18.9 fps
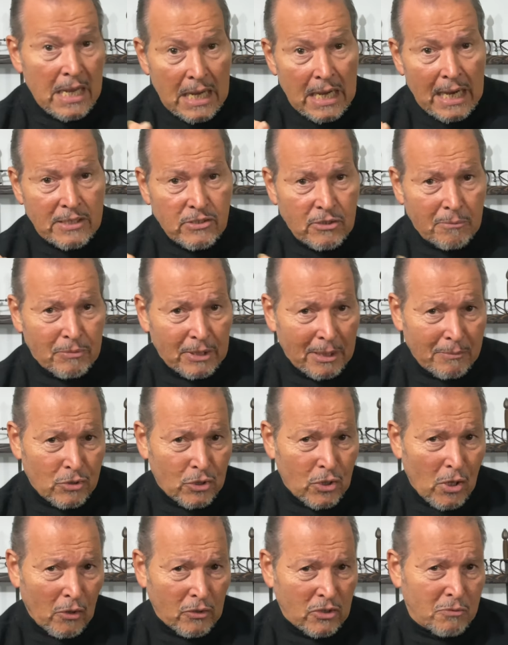I sometimes
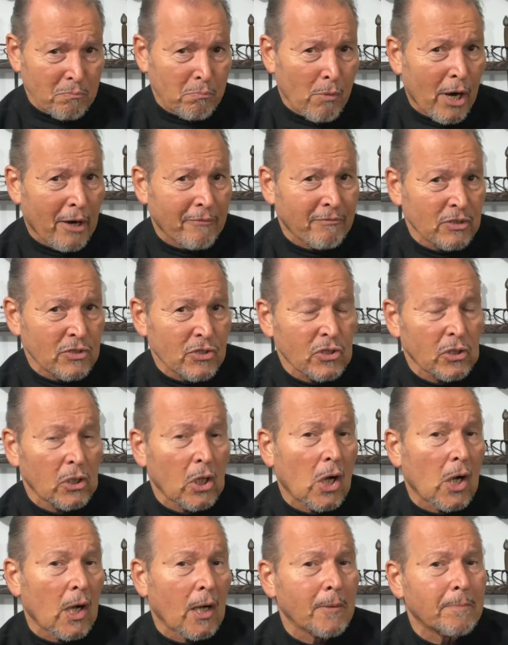call this Marvin's
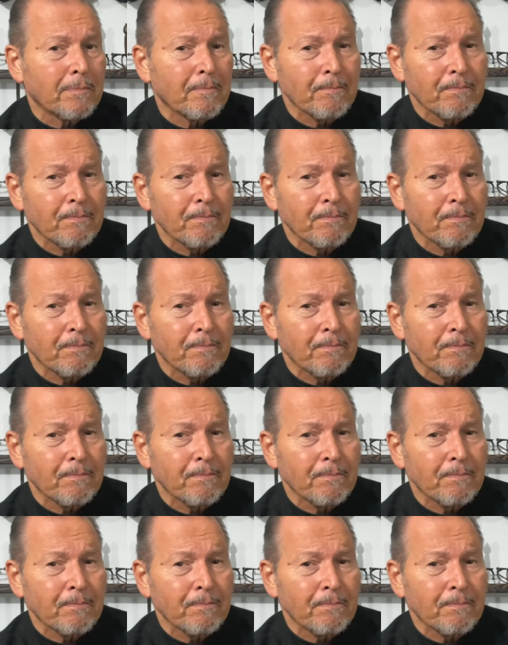Law